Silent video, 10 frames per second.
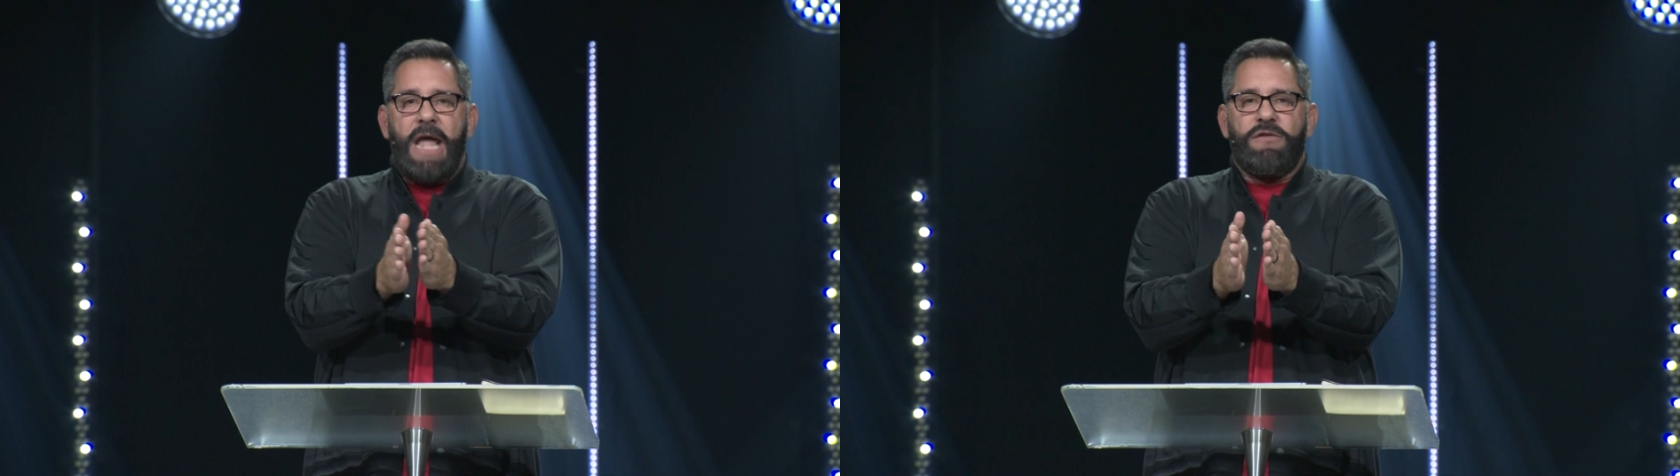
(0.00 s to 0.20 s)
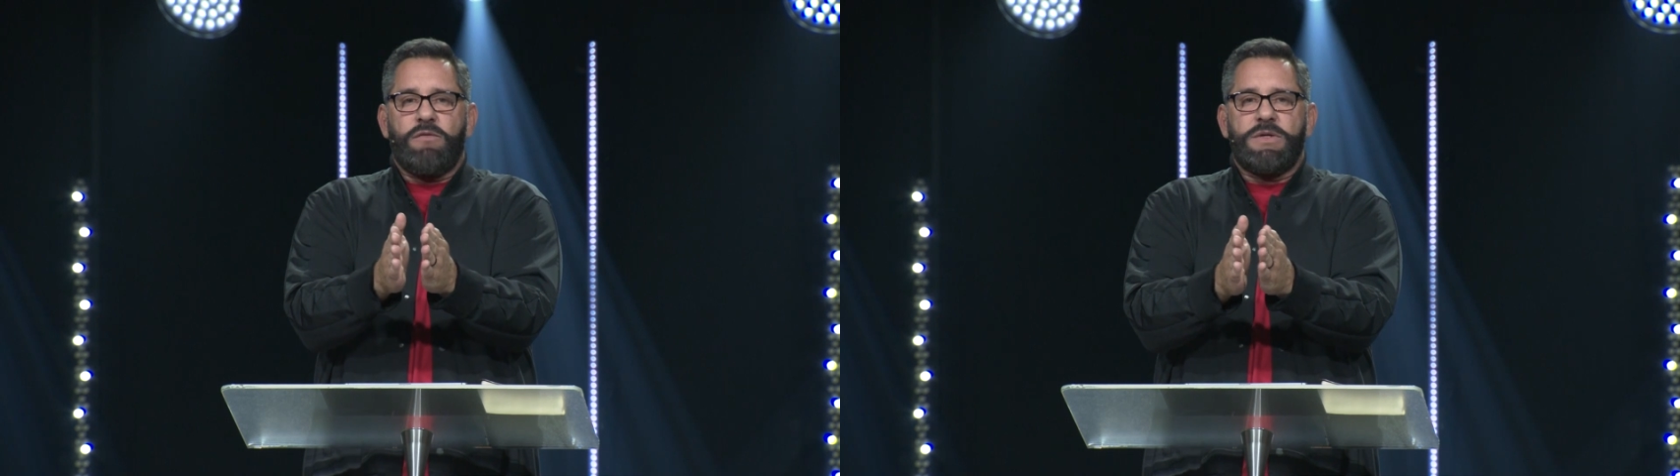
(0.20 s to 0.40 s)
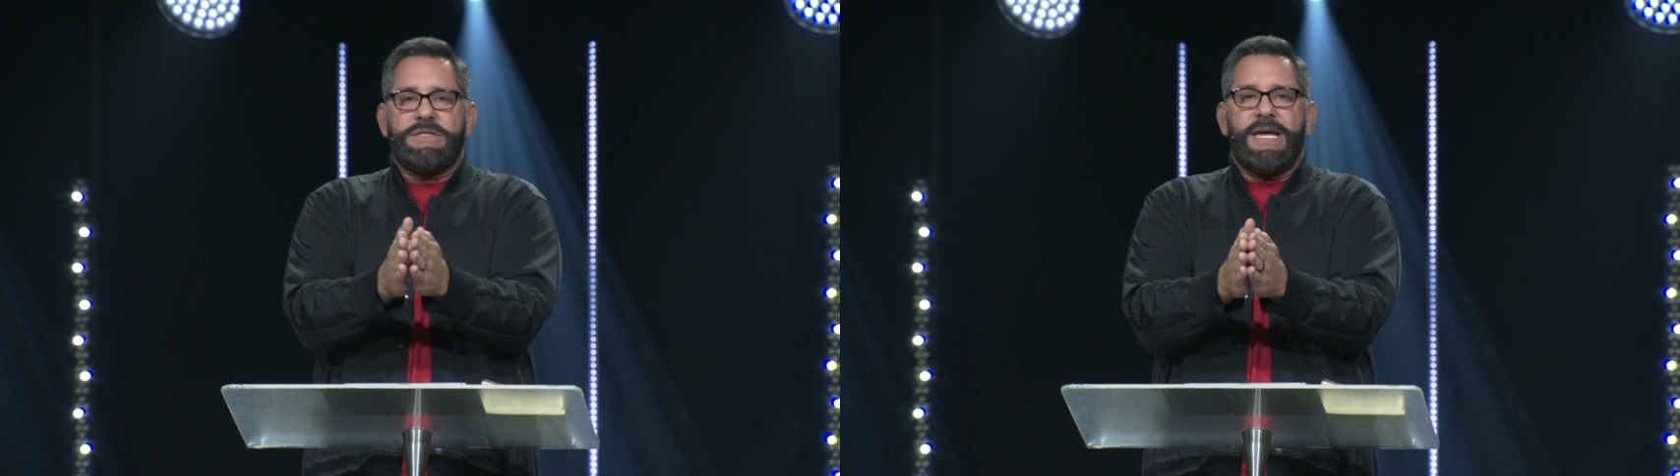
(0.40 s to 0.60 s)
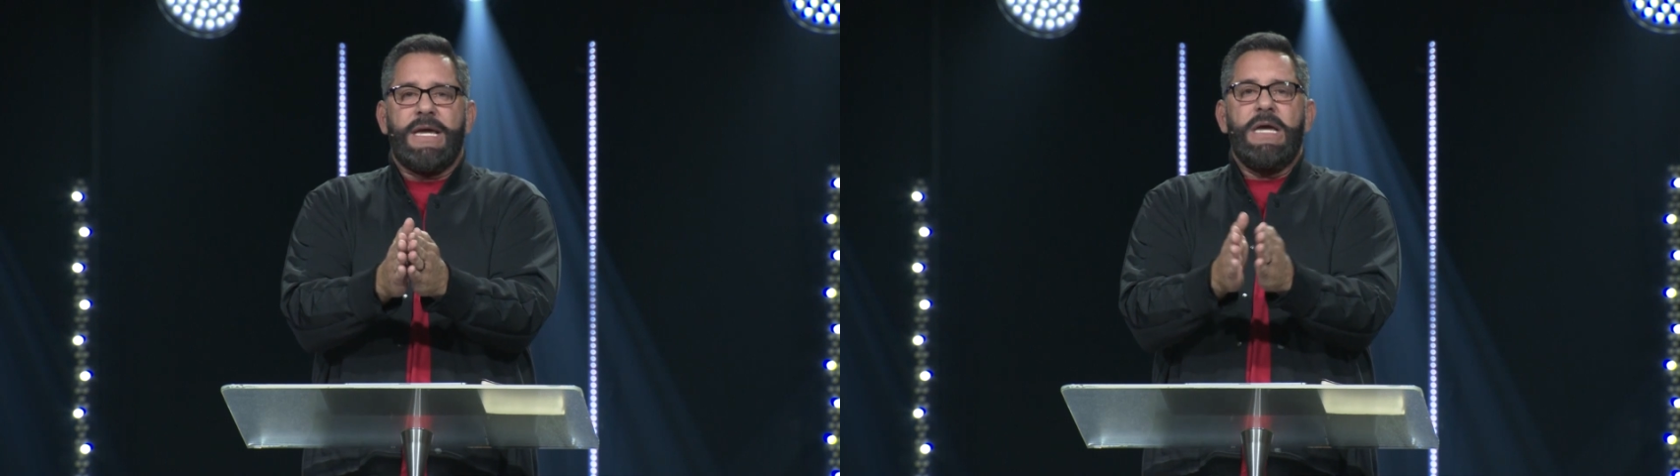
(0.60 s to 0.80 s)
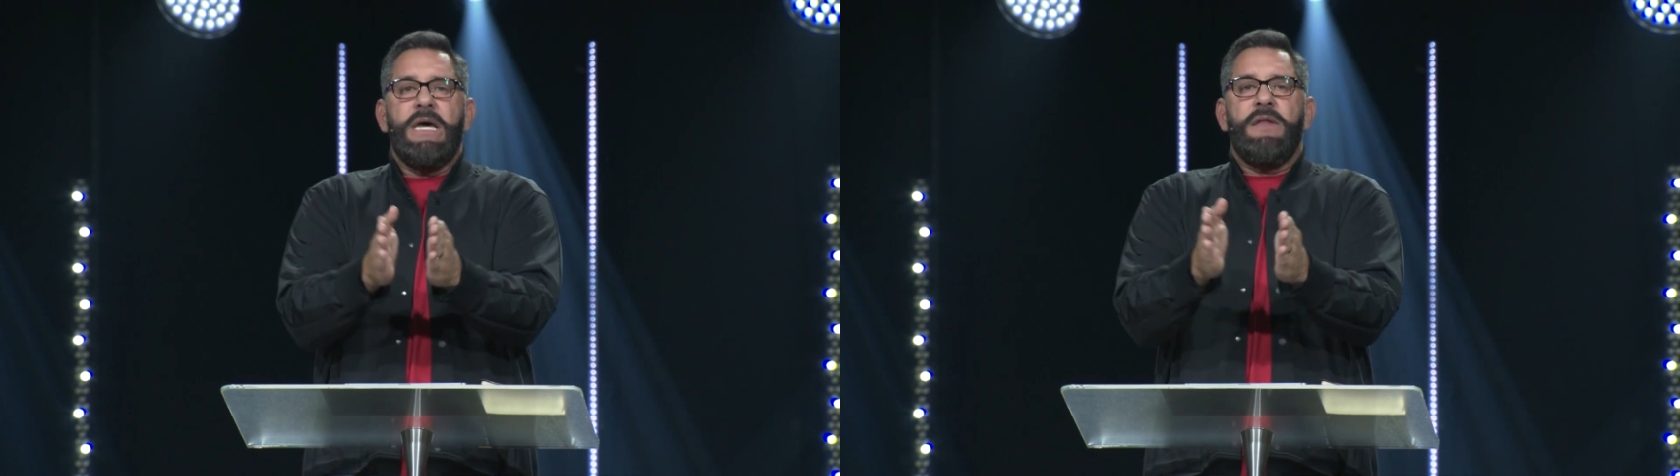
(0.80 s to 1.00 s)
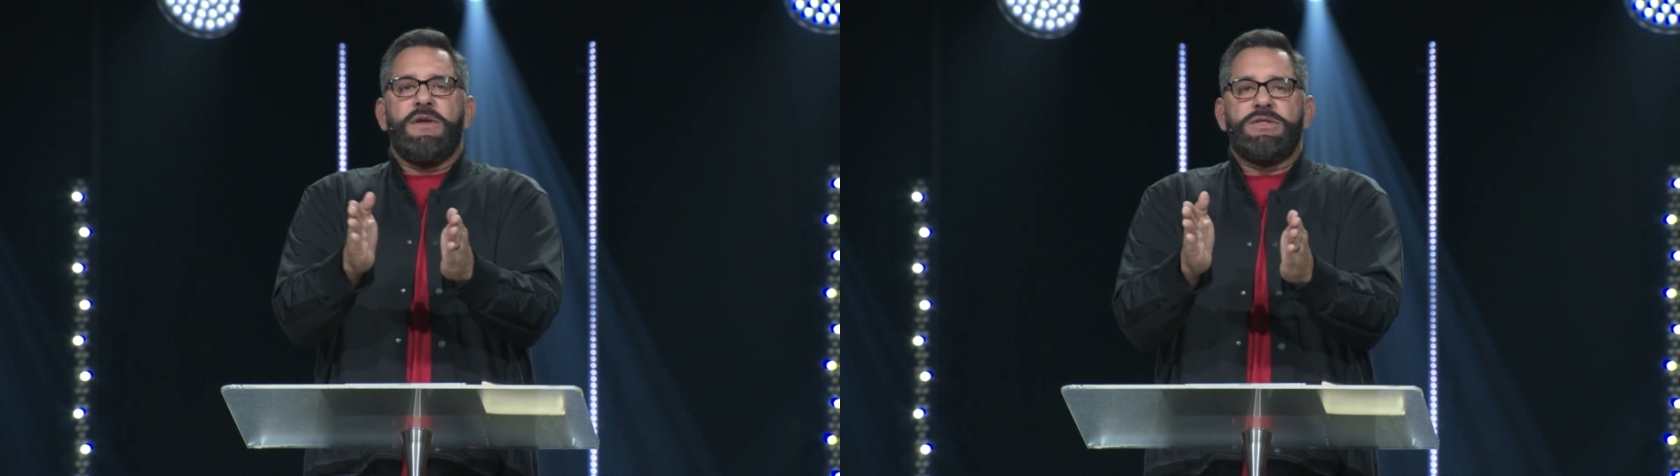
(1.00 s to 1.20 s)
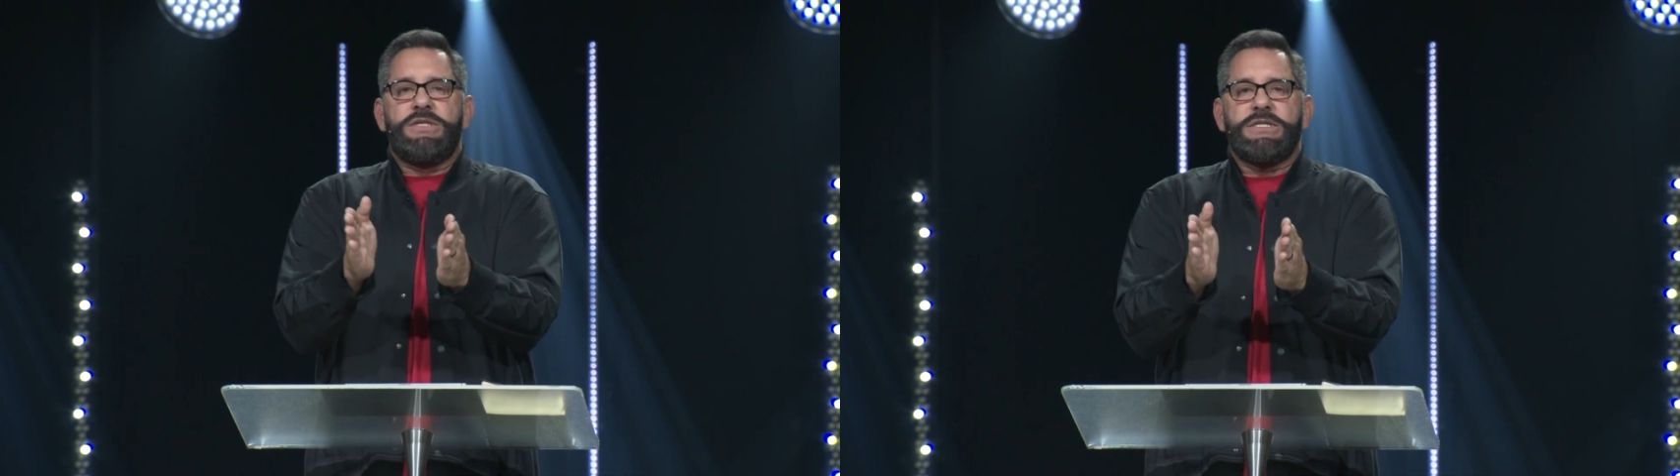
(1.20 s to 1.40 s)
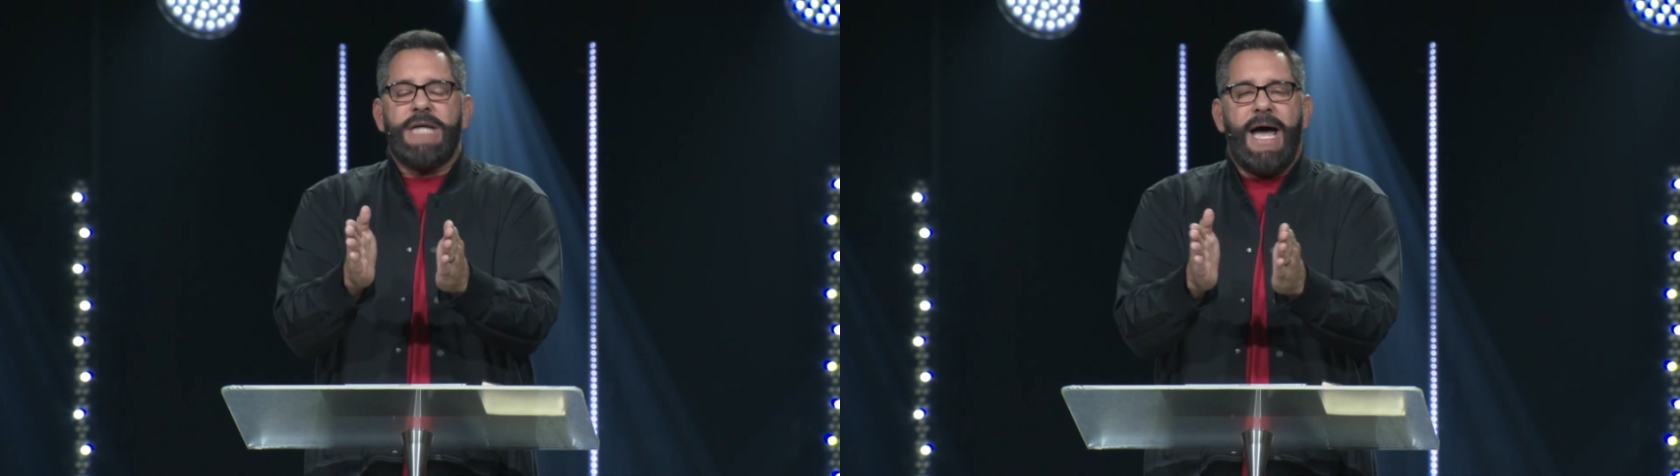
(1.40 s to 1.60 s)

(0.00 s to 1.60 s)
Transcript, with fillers: And so we're saying, there's just,